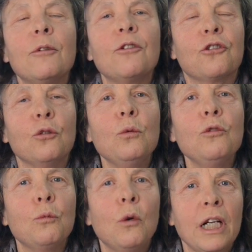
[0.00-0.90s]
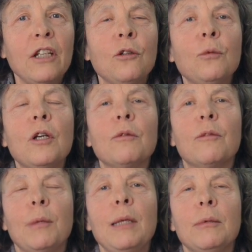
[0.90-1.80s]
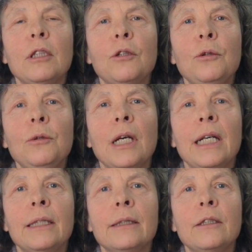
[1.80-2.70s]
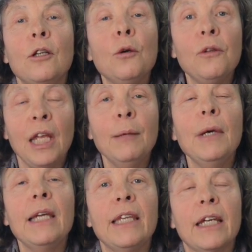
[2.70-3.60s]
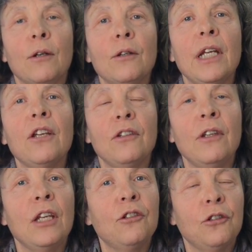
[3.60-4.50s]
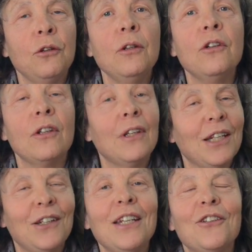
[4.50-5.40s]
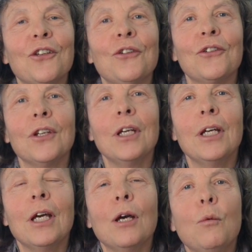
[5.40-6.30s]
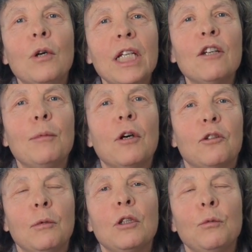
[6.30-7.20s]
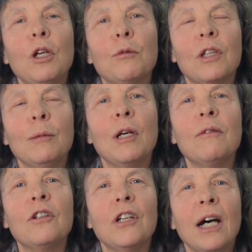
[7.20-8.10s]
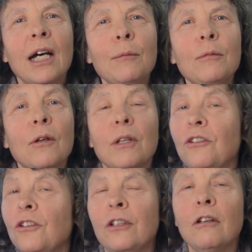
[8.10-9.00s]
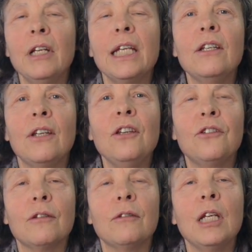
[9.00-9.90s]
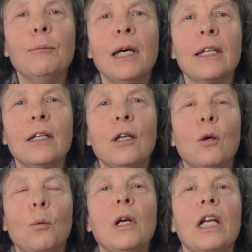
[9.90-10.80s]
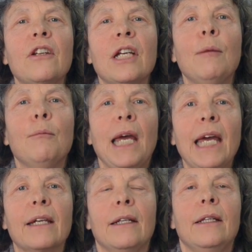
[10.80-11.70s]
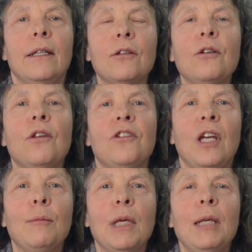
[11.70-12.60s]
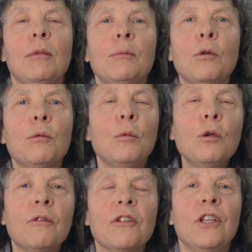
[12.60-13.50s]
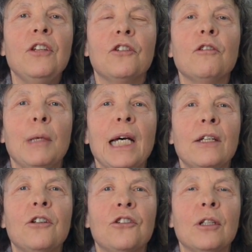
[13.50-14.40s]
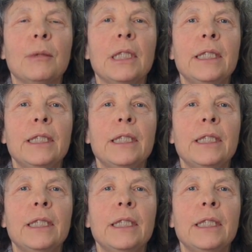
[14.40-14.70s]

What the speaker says: schools wanting to work with people who know them and their context and their students and their teachers, wanting, if possible, to work with them over time, not necessarily intensively, but wanting to come back to the same people, more of a sense of partnership.